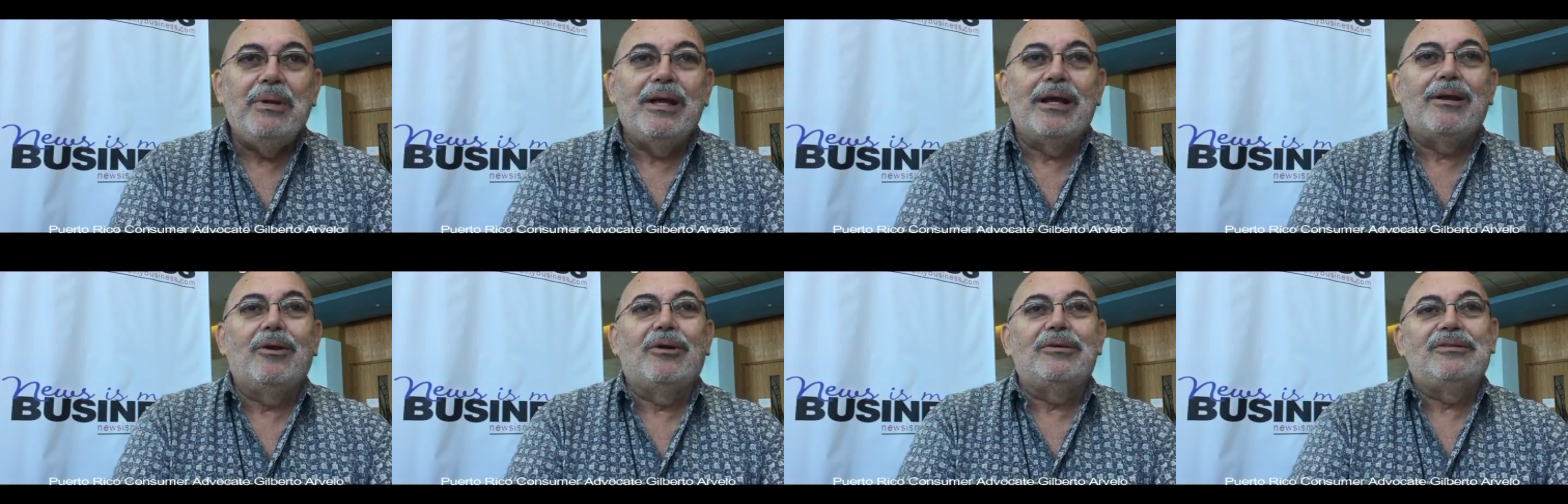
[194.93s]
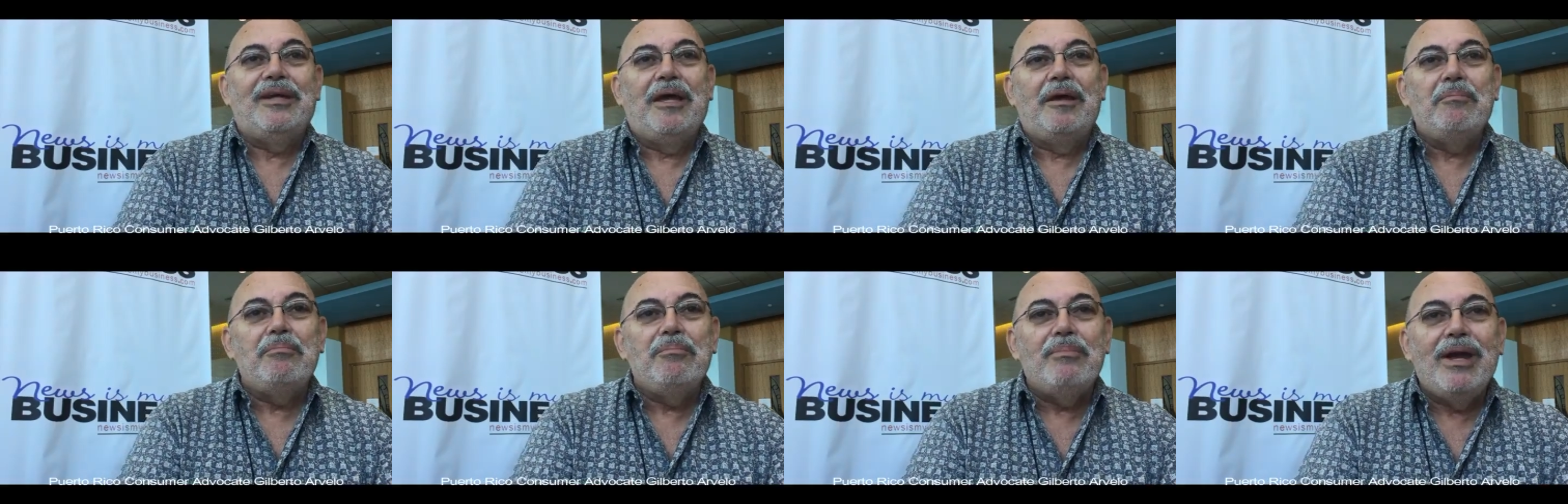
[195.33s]
because
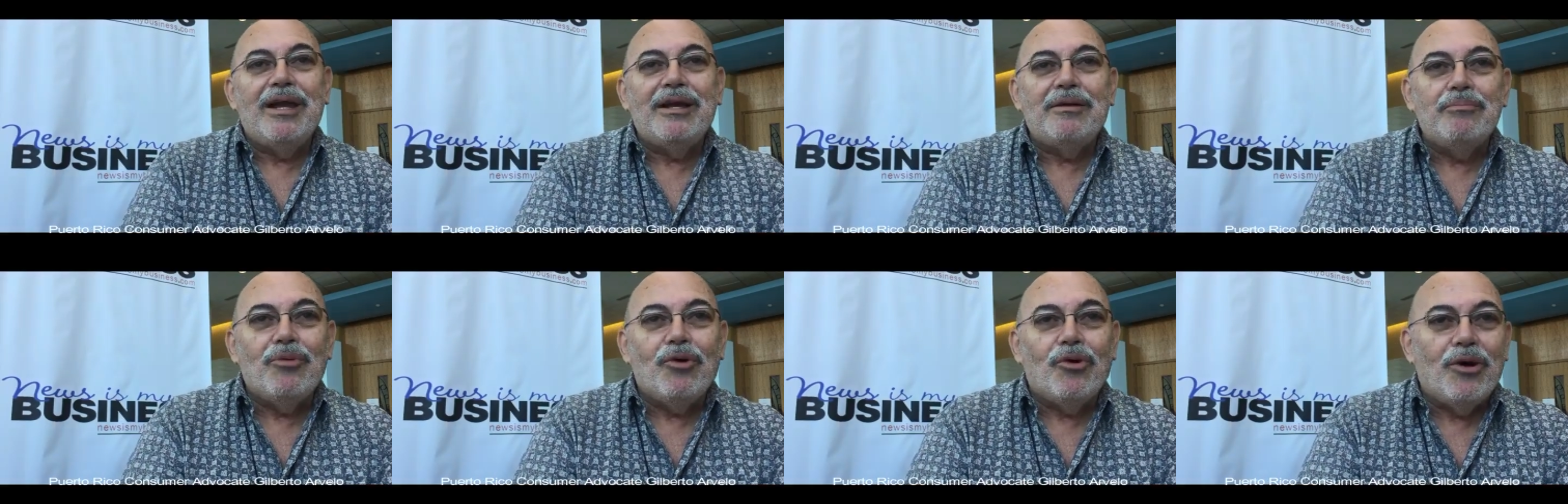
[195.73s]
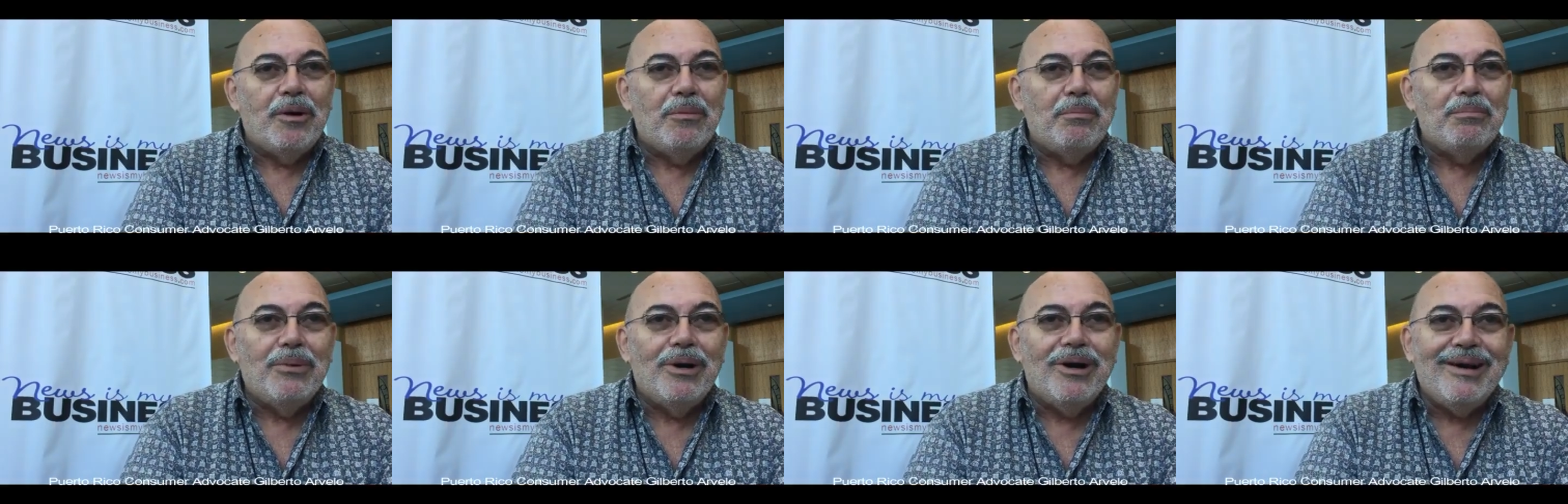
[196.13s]
they make
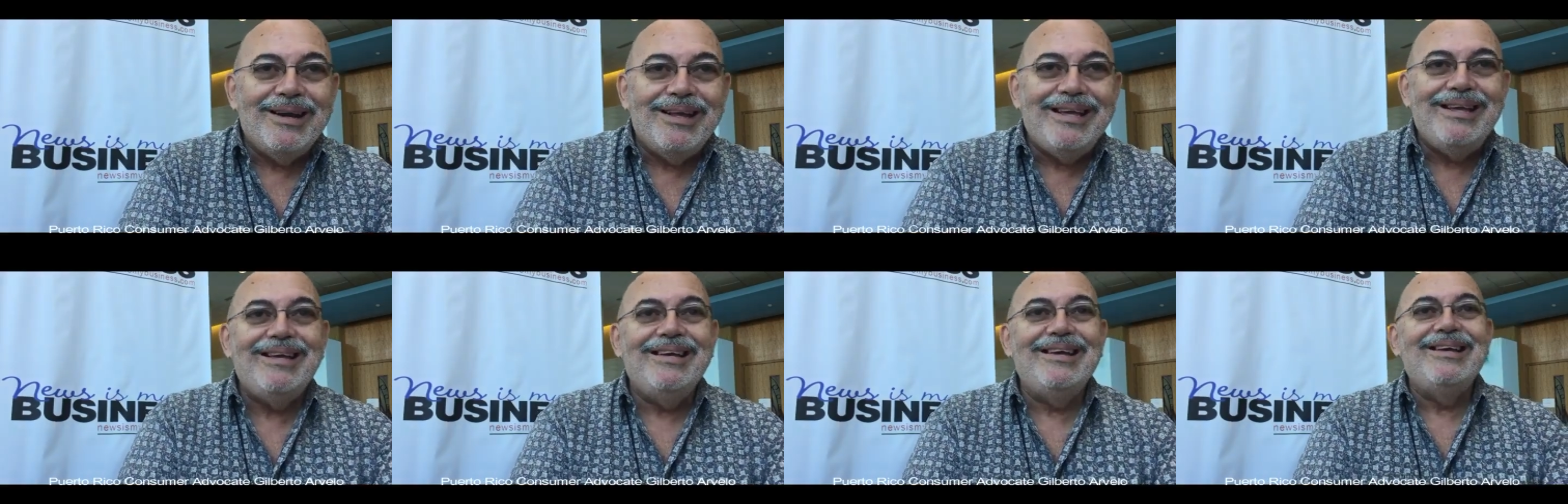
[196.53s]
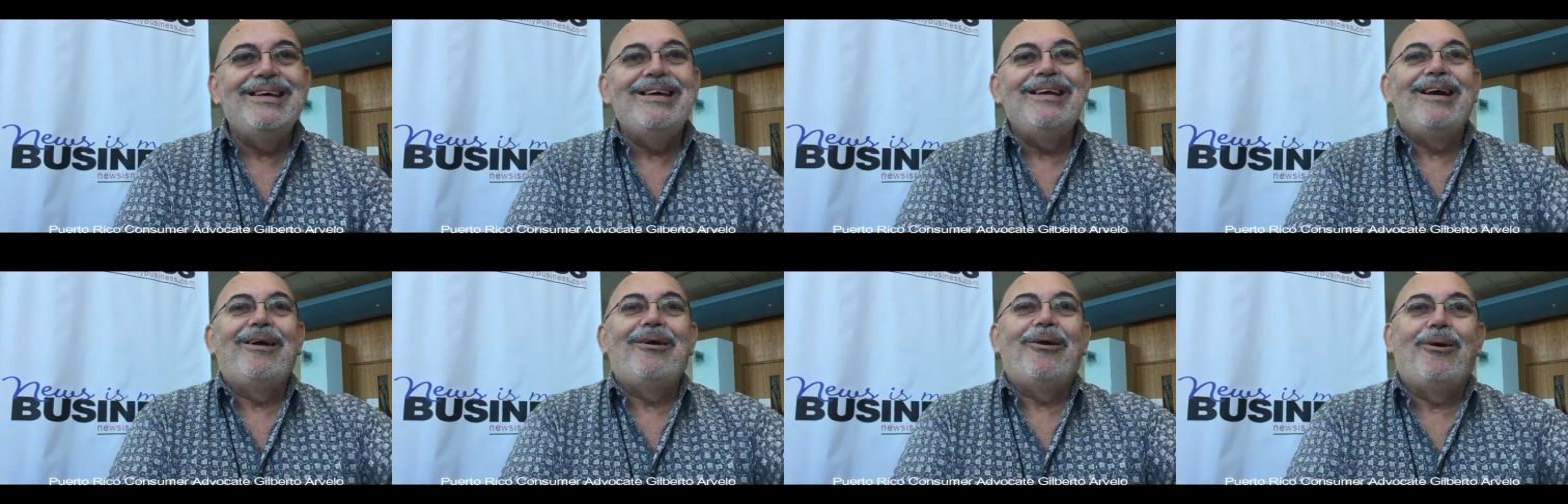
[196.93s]
more money
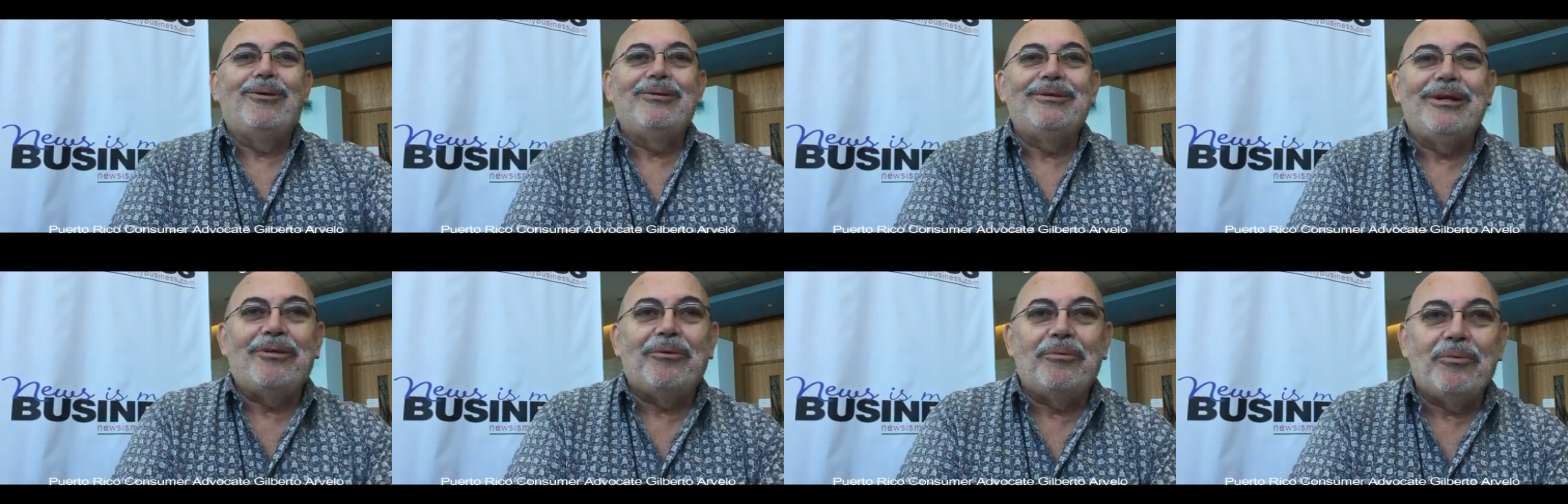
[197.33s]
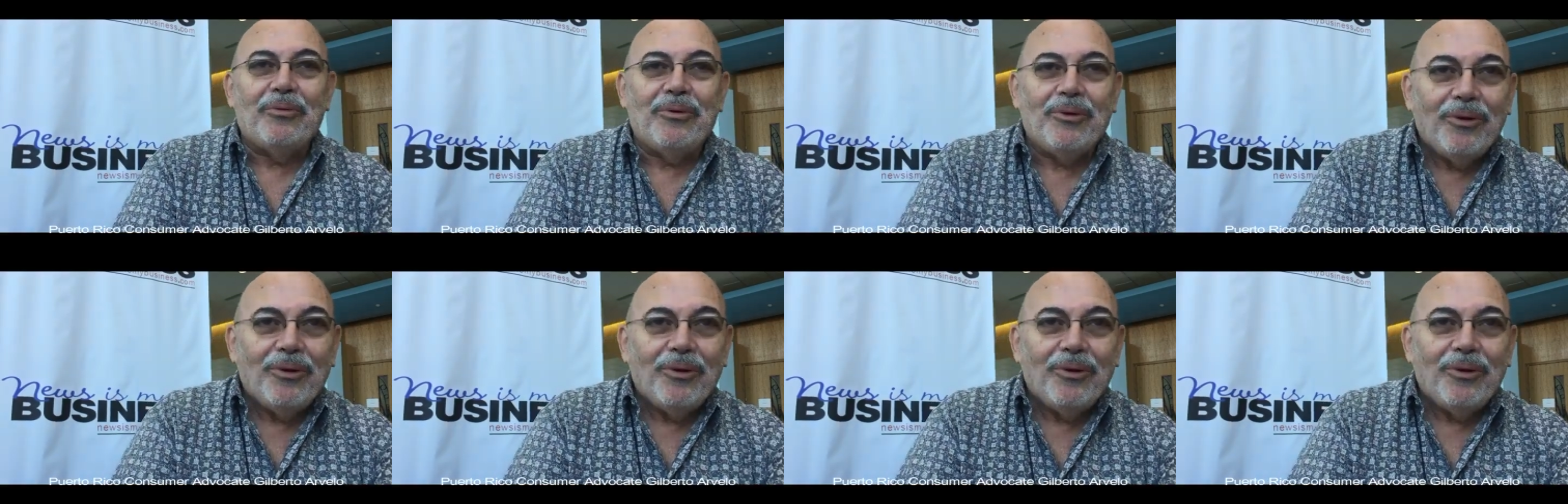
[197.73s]
sure. on their